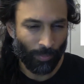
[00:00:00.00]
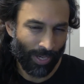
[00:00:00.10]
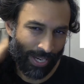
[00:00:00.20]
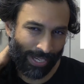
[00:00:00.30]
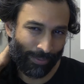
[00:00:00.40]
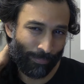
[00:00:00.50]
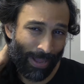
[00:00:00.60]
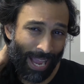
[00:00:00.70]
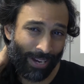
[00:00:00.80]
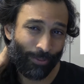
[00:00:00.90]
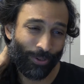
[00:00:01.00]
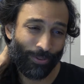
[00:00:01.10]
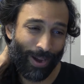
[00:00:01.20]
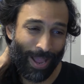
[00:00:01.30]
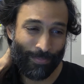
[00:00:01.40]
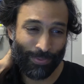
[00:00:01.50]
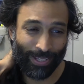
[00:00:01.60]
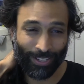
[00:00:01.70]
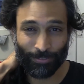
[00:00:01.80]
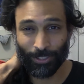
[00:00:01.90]
my neck and back were
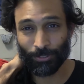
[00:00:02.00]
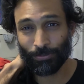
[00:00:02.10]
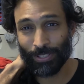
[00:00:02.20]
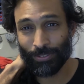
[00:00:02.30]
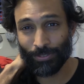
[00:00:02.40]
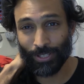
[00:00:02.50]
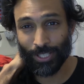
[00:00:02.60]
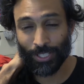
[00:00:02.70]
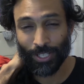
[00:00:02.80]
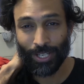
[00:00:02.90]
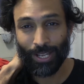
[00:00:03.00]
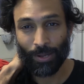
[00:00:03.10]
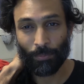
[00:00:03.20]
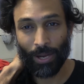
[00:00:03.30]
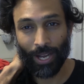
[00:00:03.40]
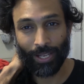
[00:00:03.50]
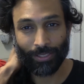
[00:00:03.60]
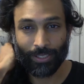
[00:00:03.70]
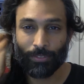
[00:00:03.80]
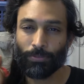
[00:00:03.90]
cramping, I felt feverish, my
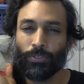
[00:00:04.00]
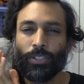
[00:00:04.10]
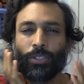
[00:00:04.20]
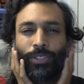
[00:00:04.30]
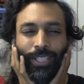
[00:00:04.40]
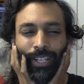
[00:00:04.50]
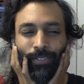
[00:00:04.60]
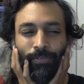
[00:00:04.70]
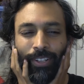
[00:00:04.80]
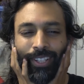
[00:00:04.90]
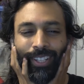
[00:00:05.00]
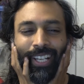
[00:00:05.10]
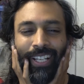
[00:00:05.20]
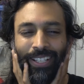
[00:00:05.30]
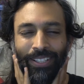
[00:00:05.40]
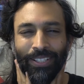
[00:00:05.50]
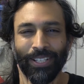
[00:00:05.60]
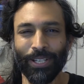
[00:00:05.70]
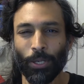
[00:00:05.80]
lymph nodes kind of felt like a